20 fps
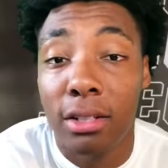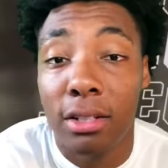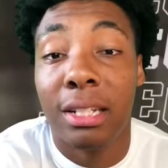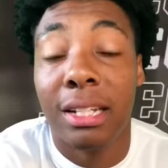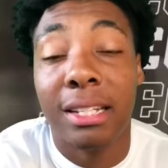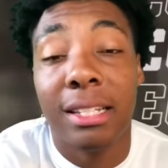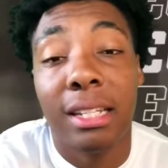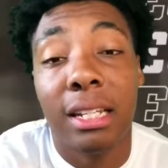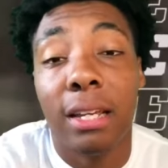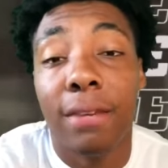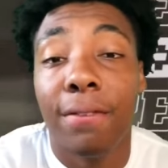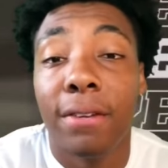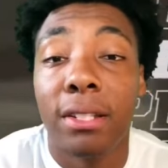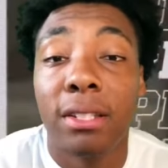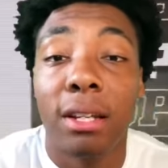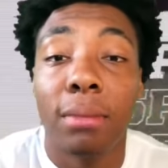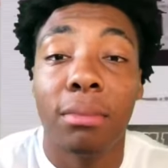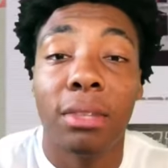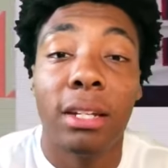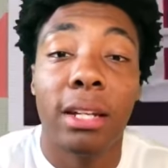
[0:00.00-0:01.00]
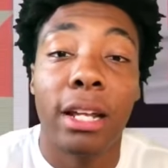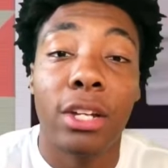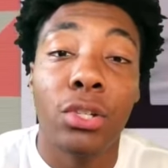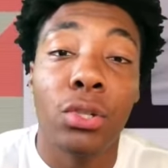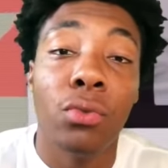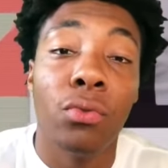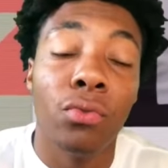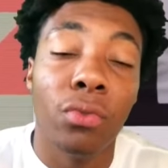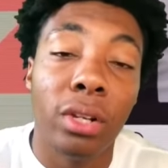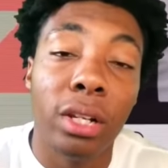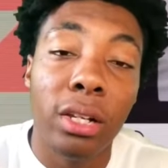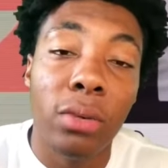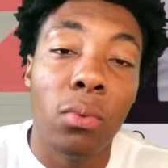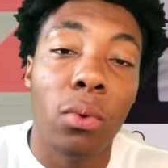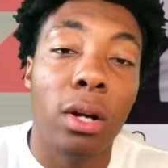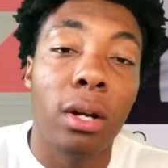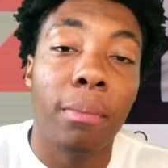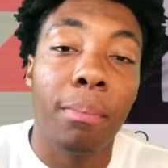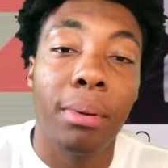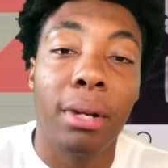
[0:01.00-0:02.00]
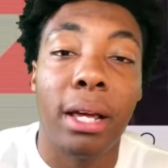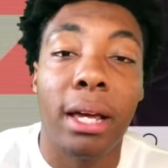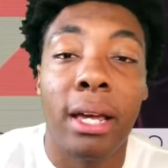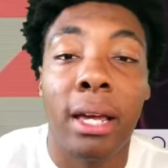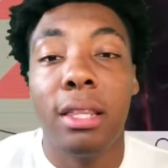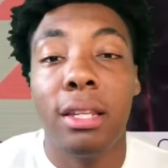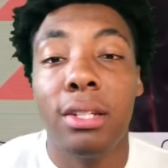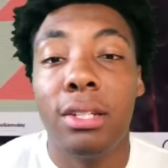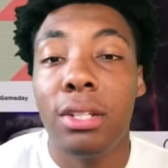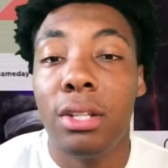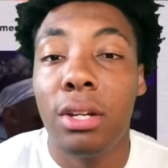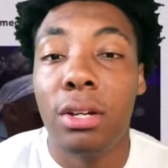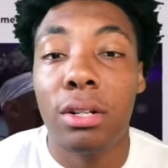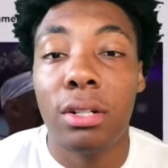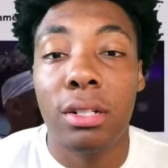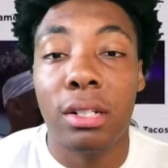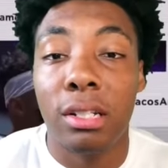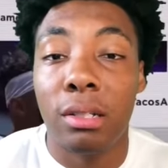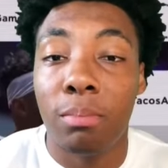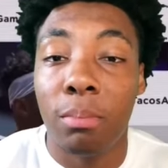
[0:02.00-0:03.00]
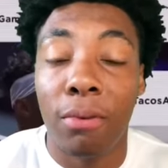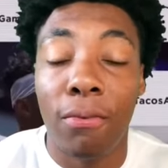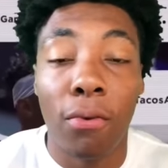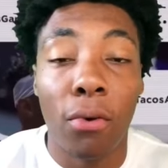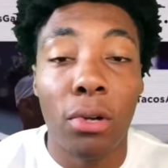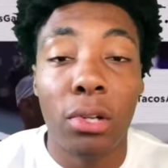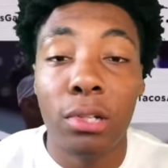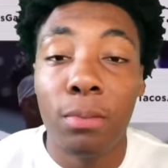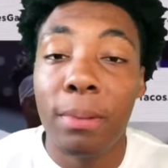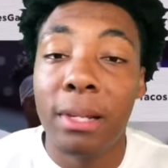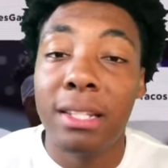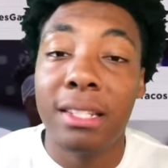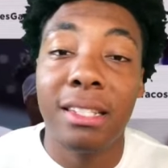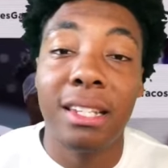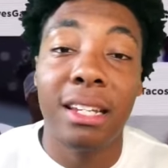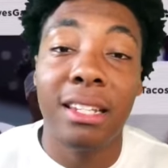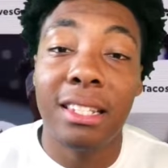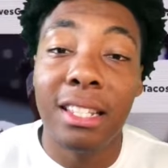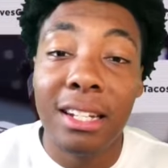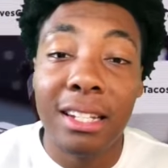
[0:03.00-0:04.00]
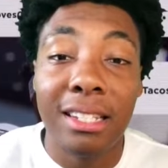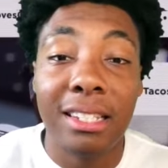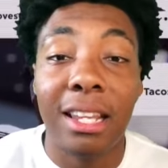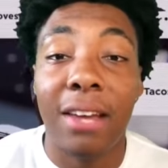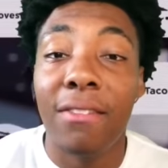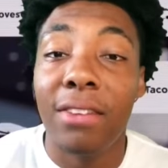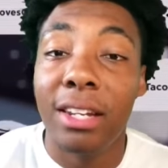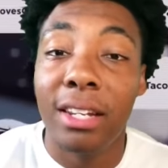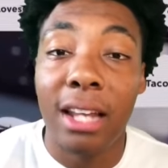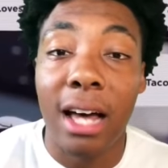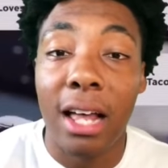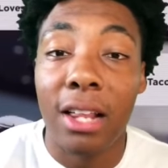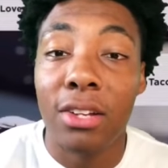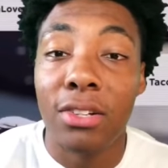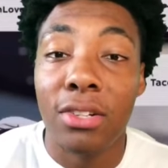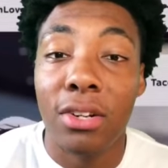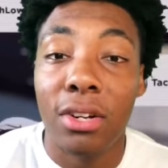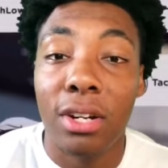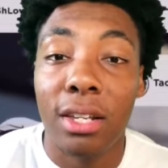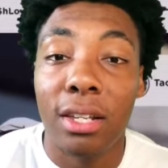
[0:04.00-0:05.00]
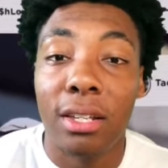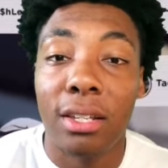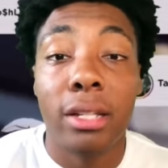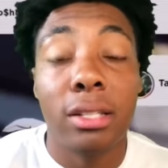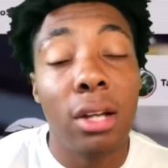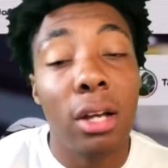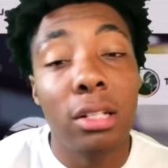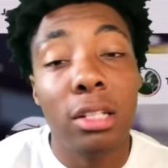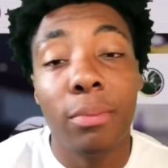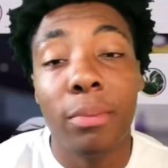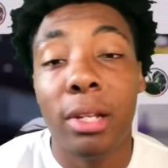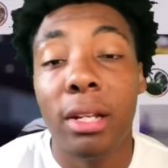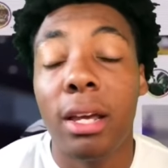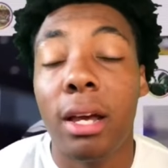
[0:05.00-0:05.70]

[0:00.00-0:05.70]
to see if it's something that you really want to play this year before you spend $60 to $70 on it? It's ultimately